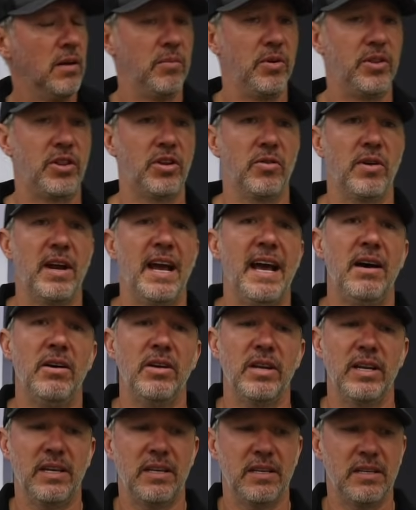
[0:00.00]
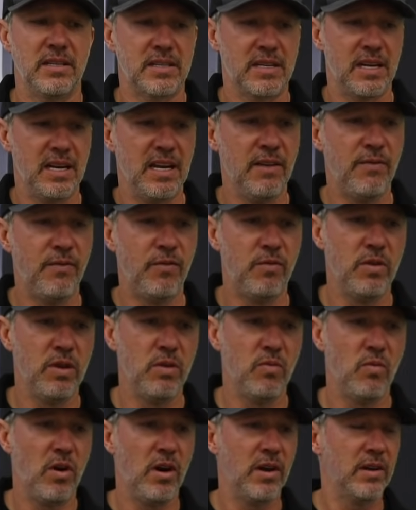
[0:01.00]
But the reality is, if
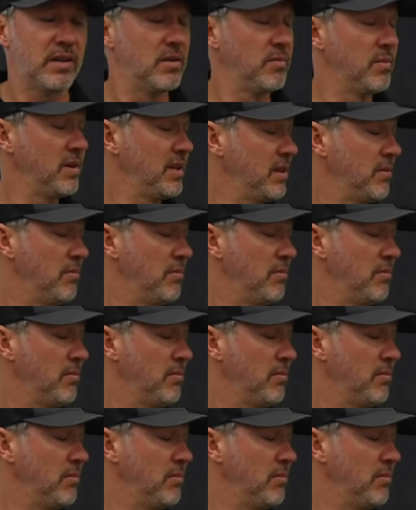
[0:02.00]
we want to be